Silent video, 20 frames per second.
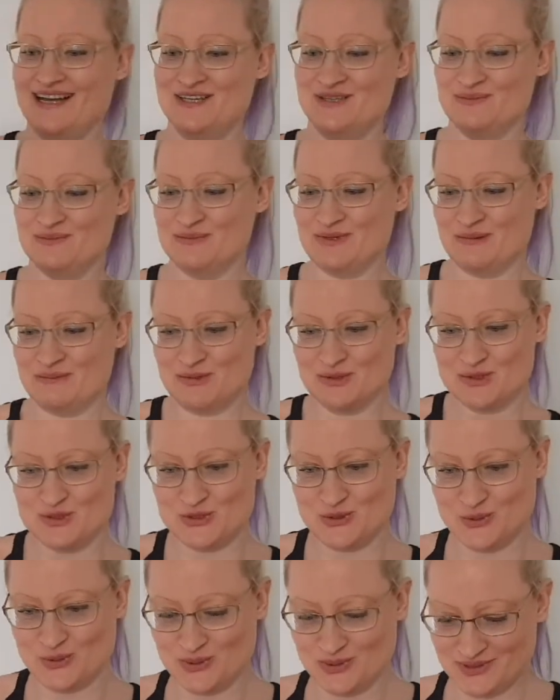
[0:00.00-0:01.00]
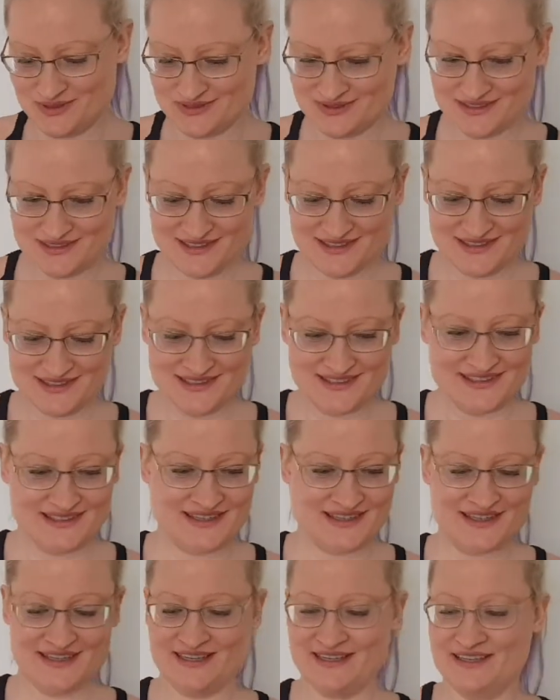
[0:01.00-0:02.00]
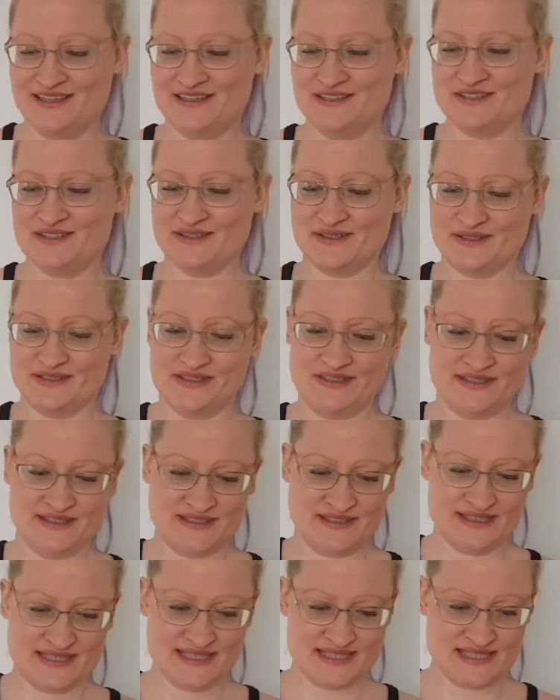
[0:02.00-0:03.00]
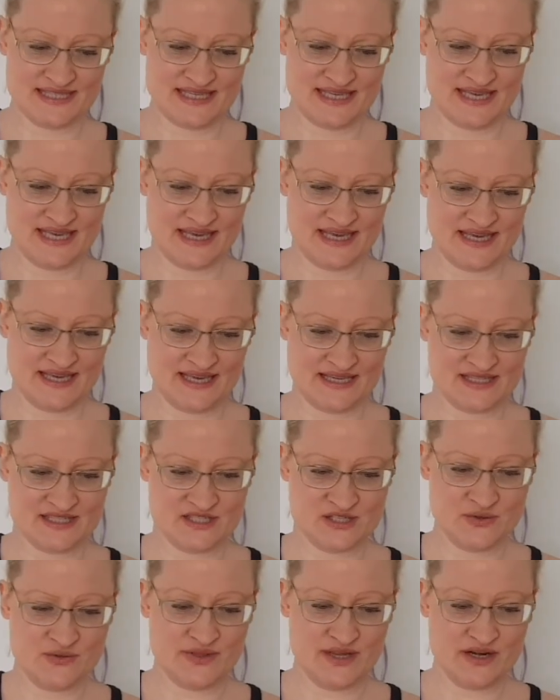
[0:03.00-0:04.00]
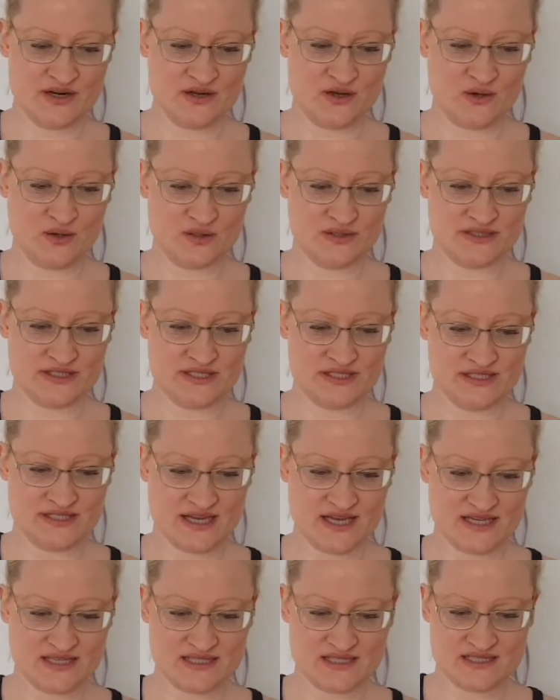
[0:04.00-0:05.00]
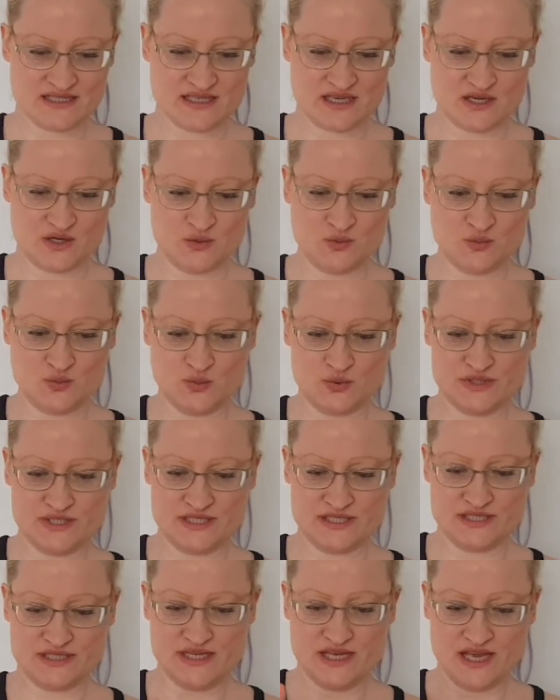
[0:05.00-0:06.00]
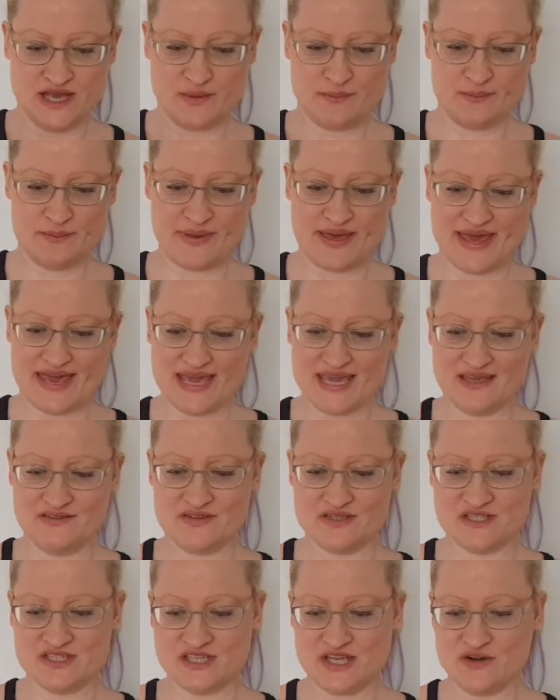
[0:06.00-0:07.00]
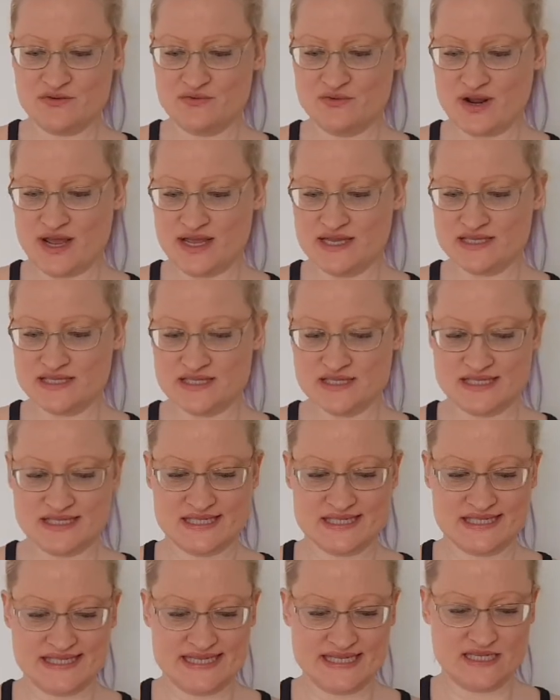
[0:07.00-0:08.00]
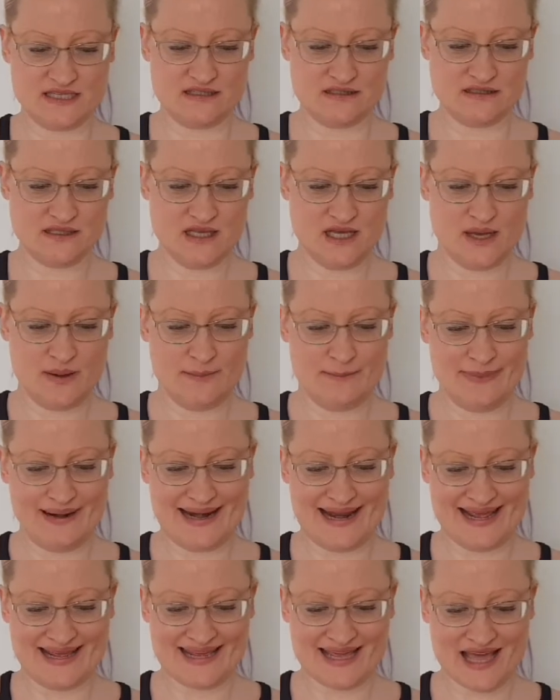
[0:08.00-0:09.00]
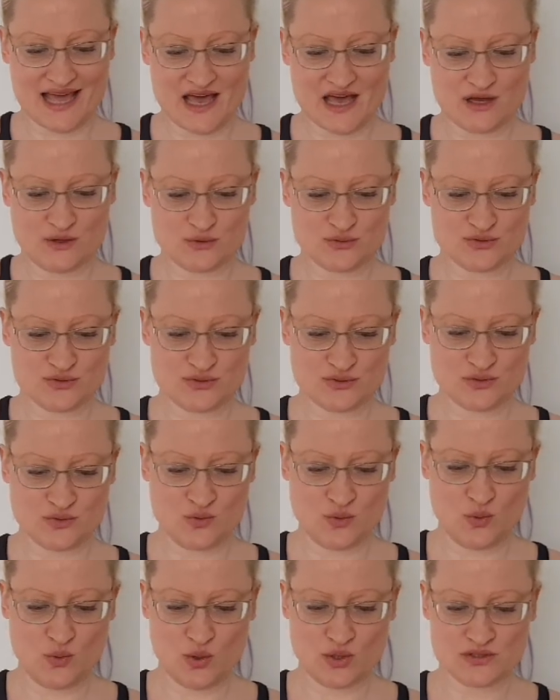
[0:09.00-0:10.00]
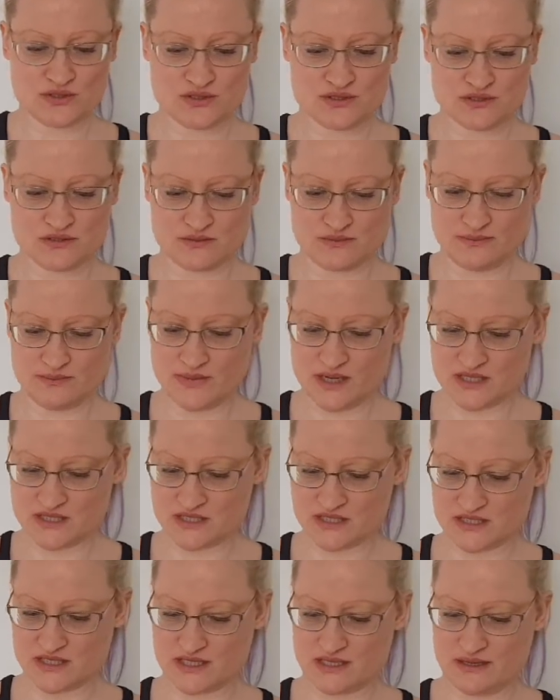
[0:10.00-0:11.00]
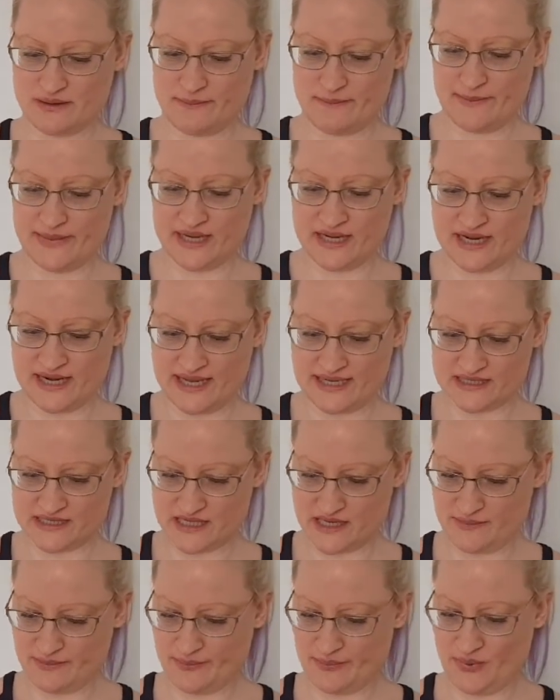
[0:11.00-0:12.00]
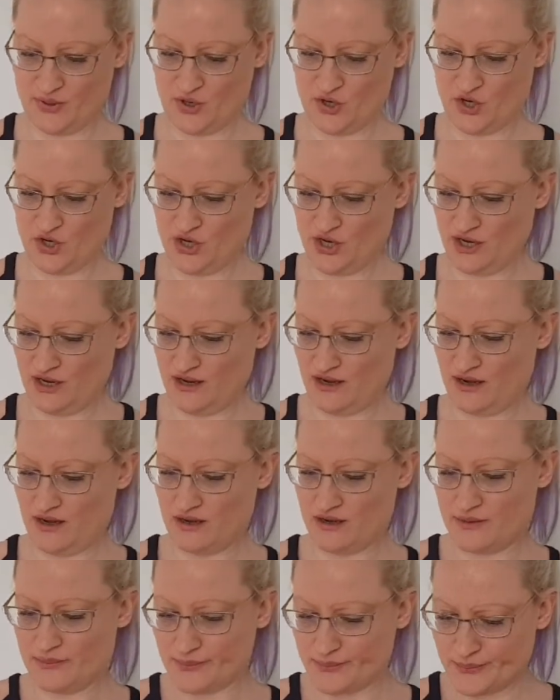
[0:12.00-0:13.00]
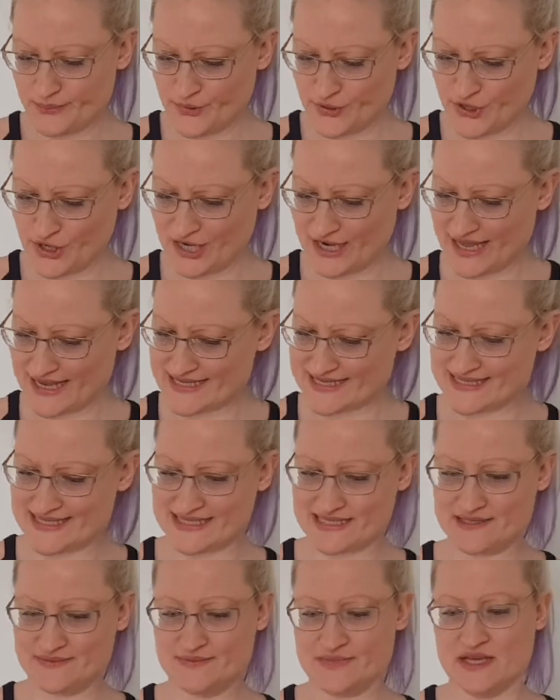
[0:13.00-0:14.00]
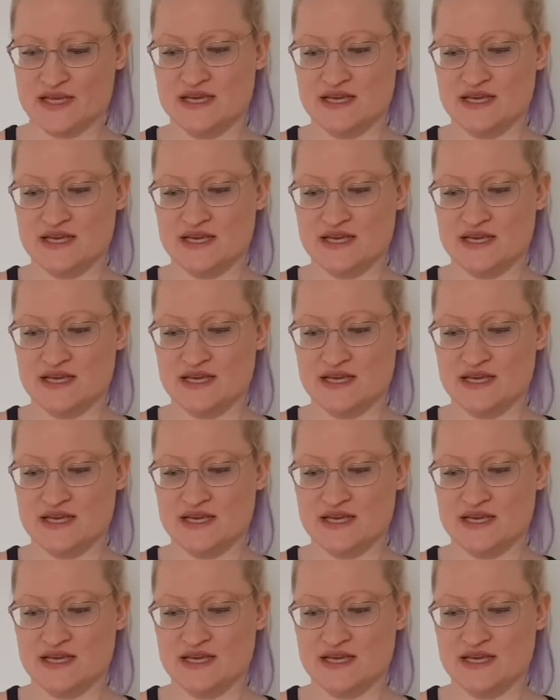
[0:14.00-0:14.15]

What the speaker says: I'm not sure. And let's see here. So they're called Dusk, Wooden, Pave, Sunrise, Steel, Blackout, Quartz, Musk, Midnight, and Pearlized.